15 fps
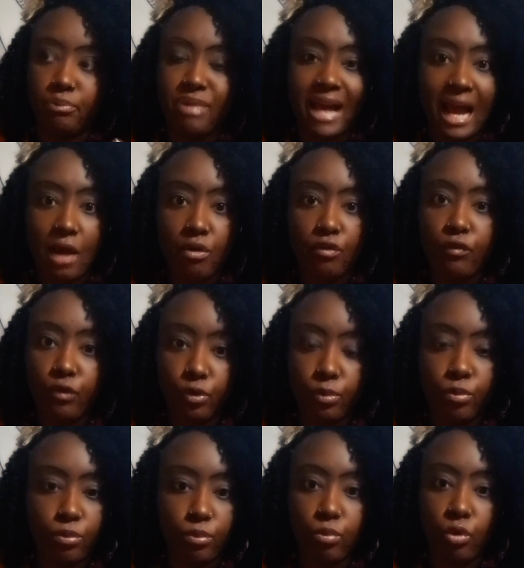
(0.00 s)

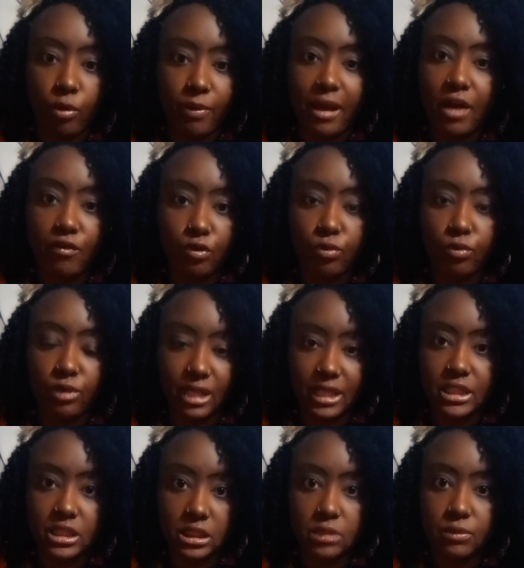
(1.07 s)
powerful, more powerful
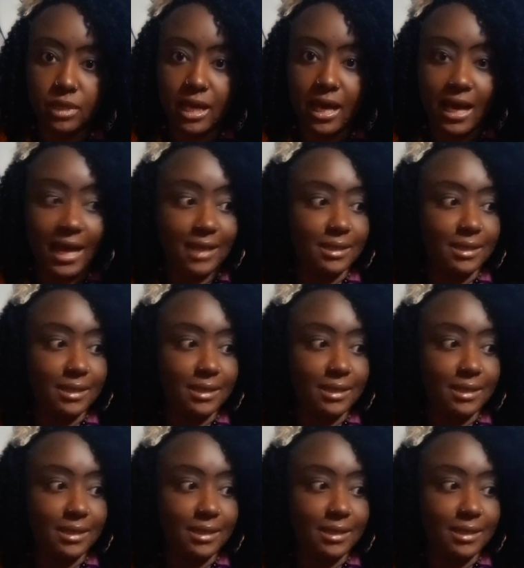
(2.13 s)
relationship with God.